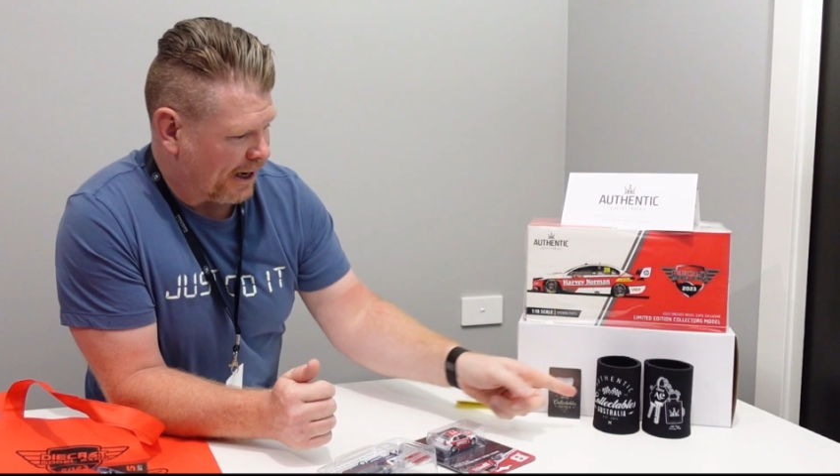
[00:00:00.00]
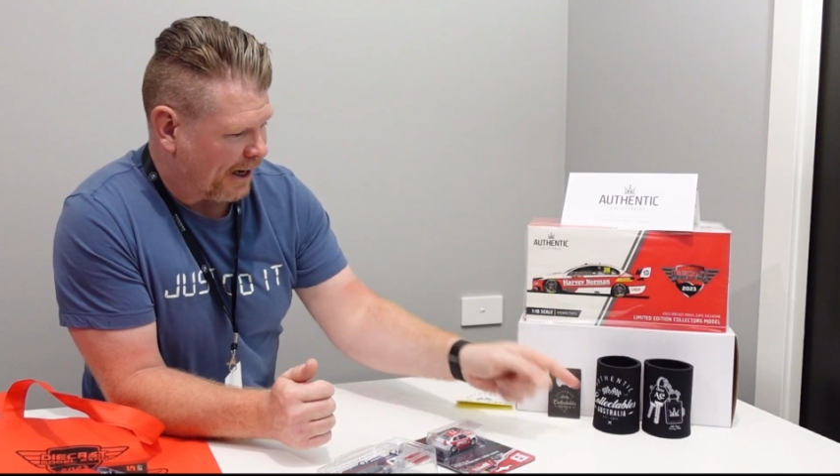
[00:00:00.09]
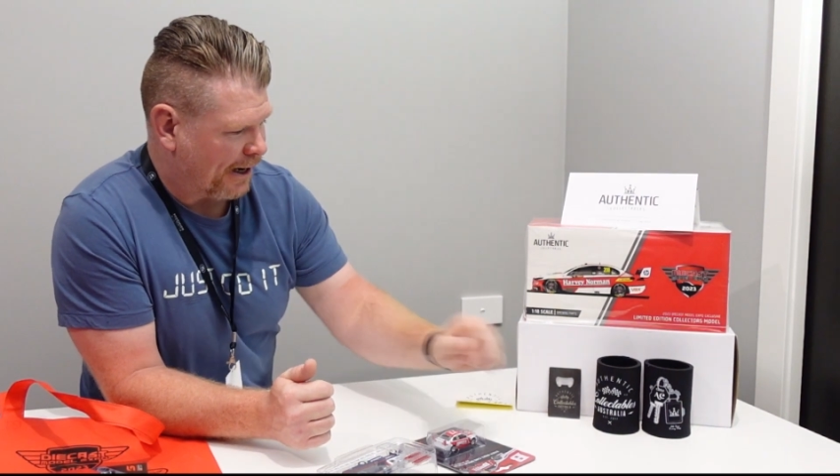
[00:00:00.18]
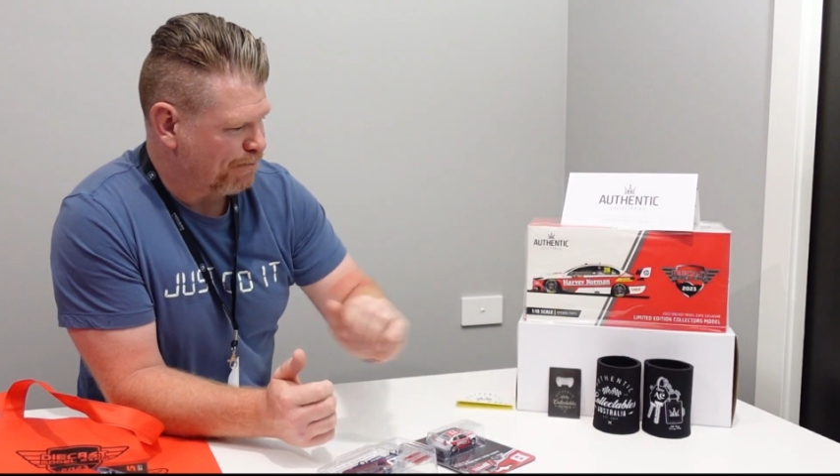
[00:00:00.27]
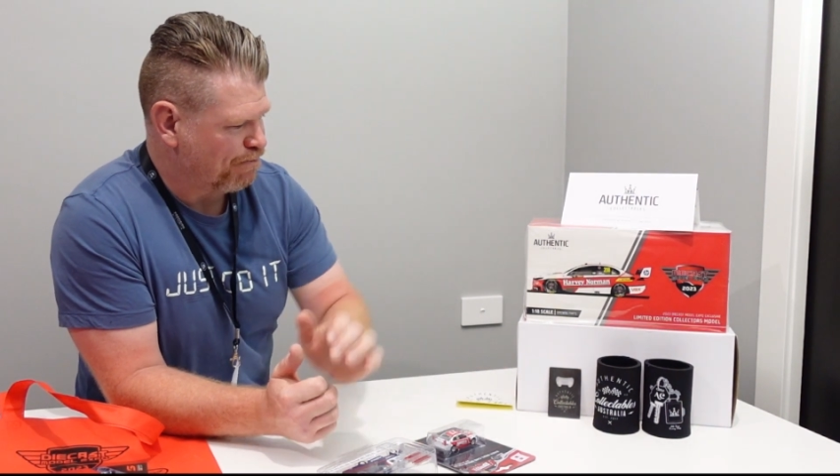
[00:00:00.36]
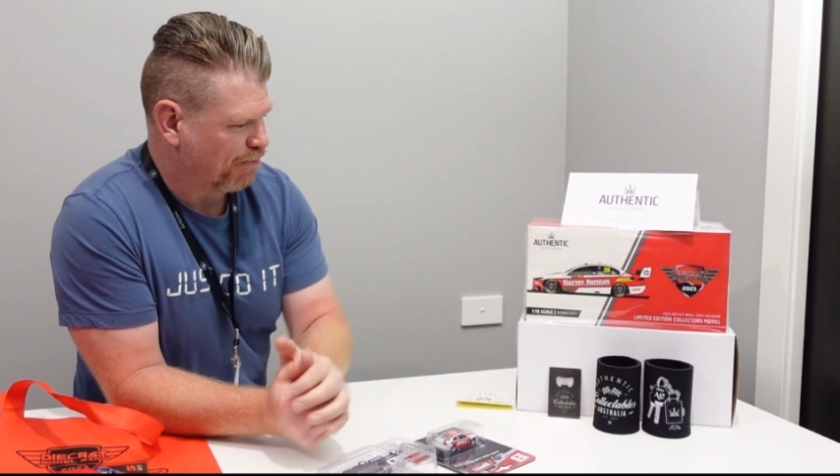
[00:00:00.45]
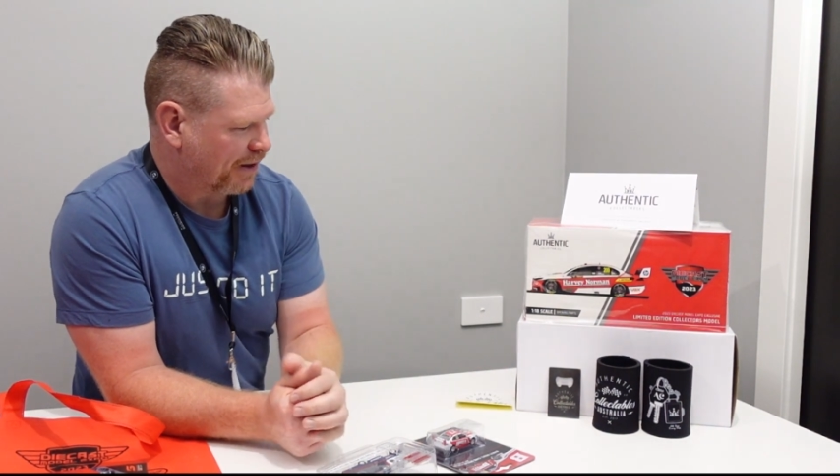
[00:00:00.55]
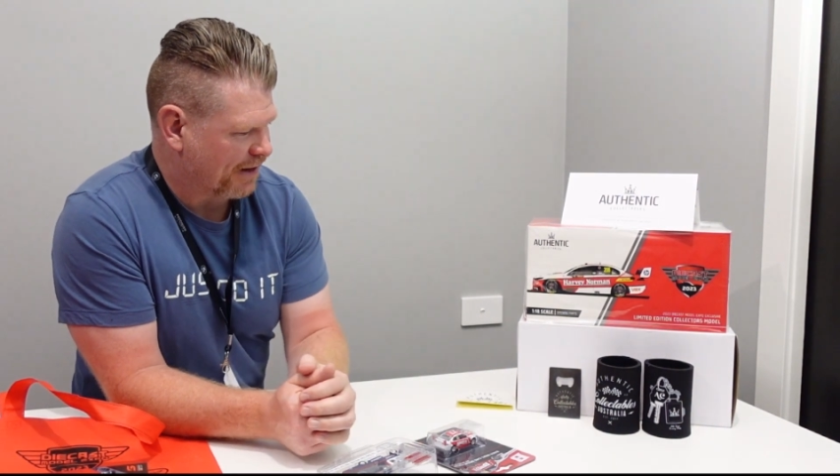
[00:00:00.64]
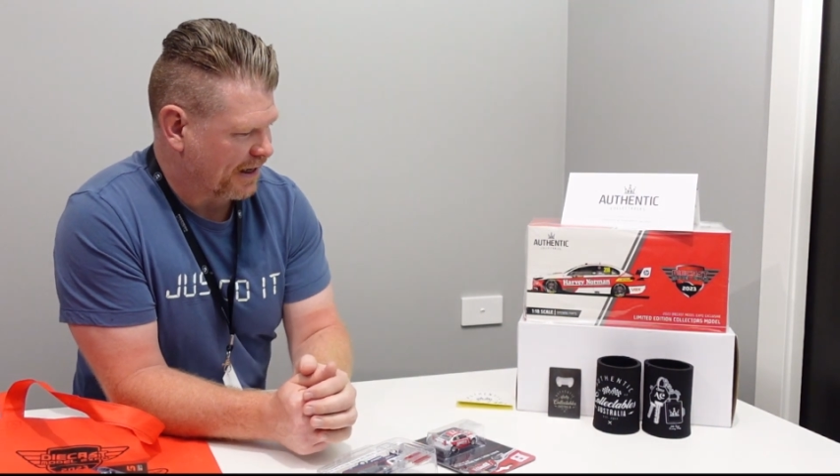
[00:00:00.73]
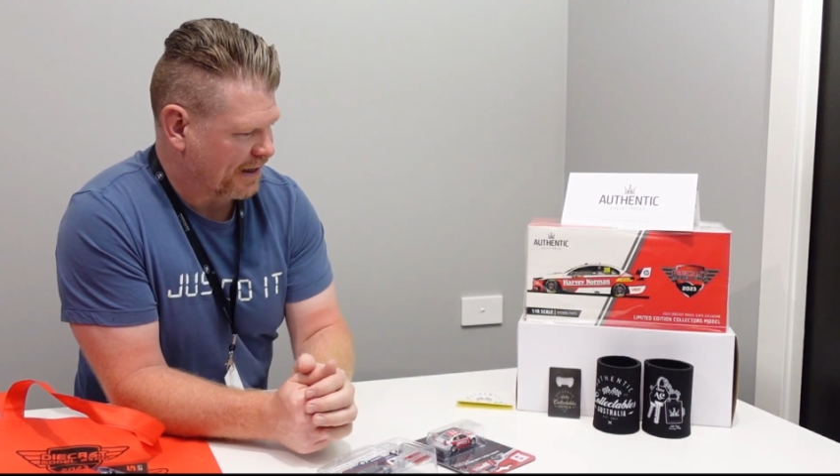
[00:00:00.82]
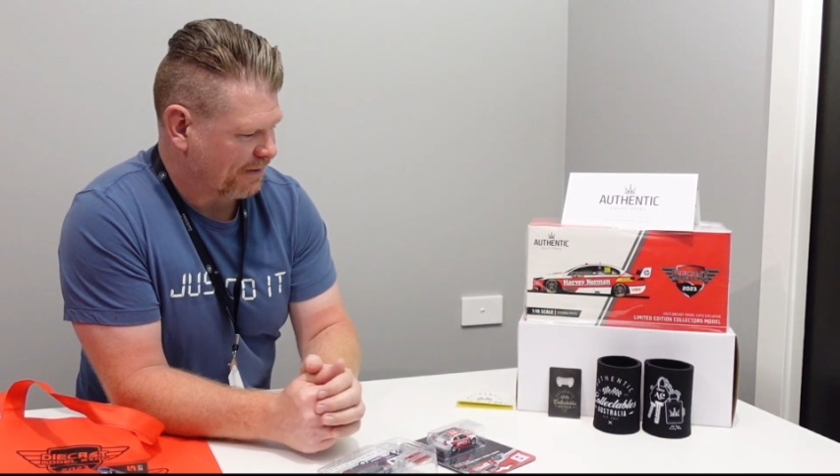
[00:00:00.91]
But
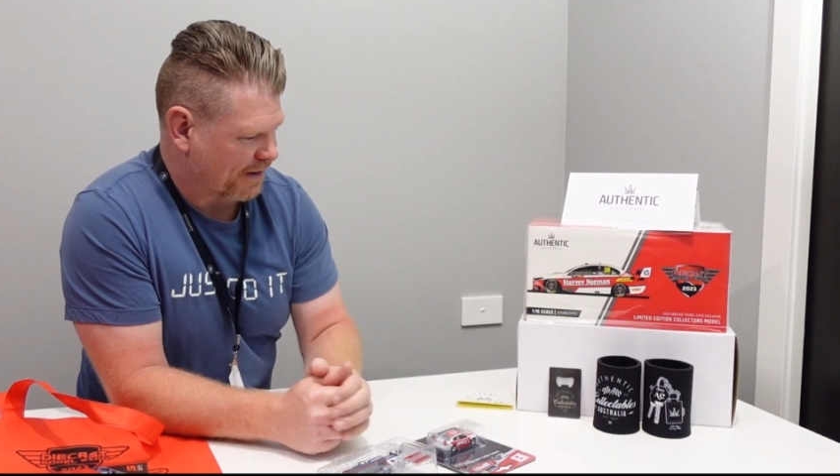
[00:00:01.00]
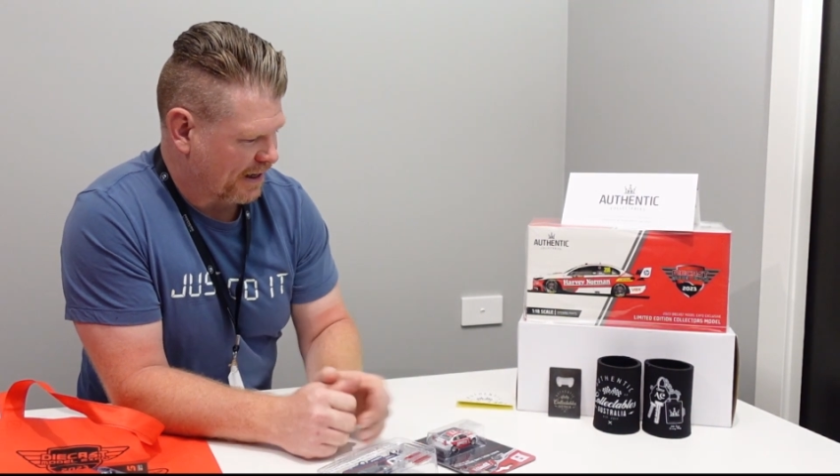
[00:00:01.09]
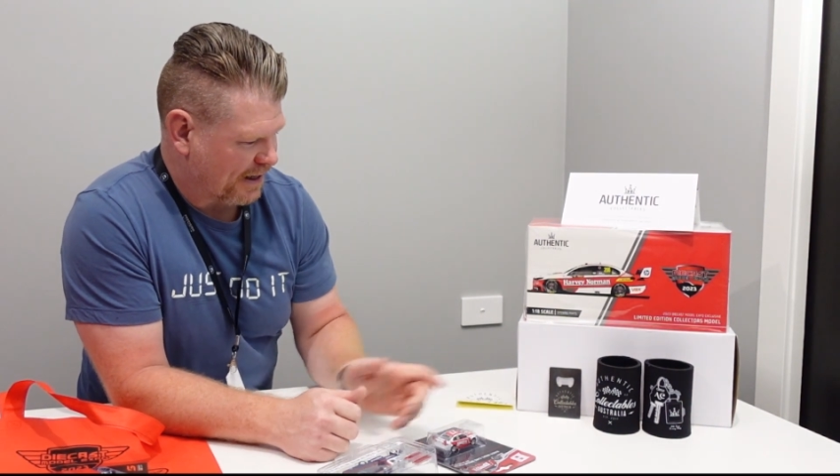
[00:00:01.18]
they